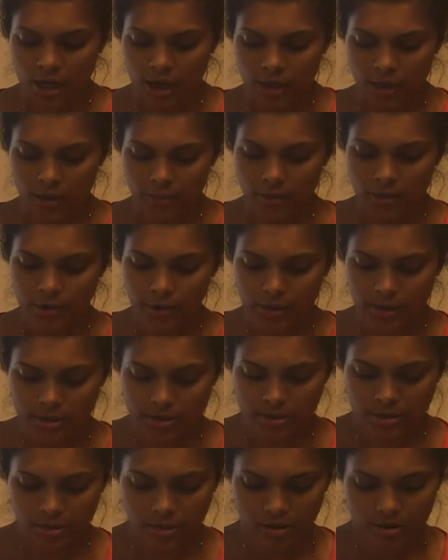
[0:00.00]

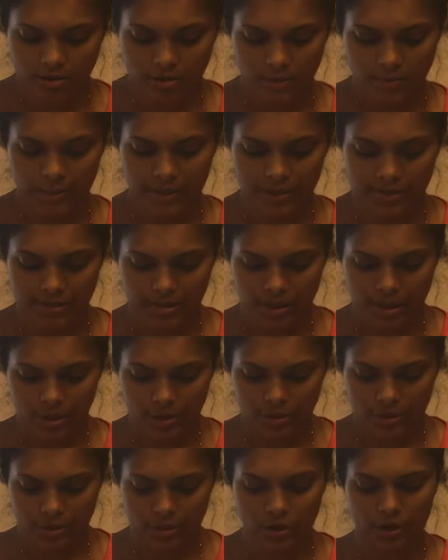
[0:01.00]
Communication also plays a
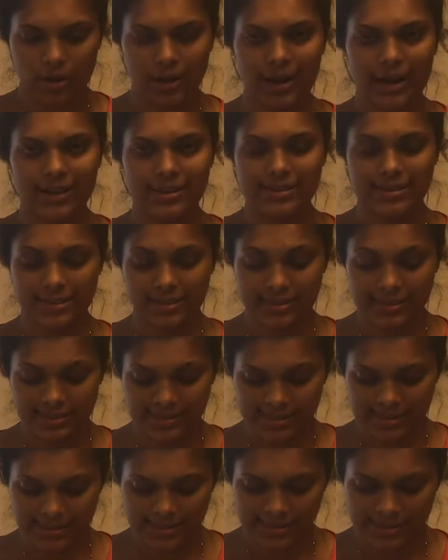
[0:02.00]
huge role as
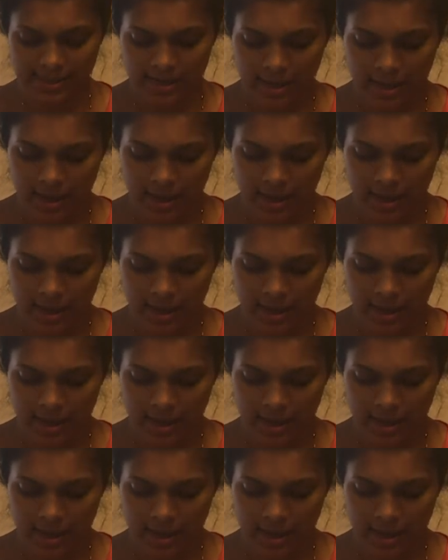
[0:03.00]
nurses,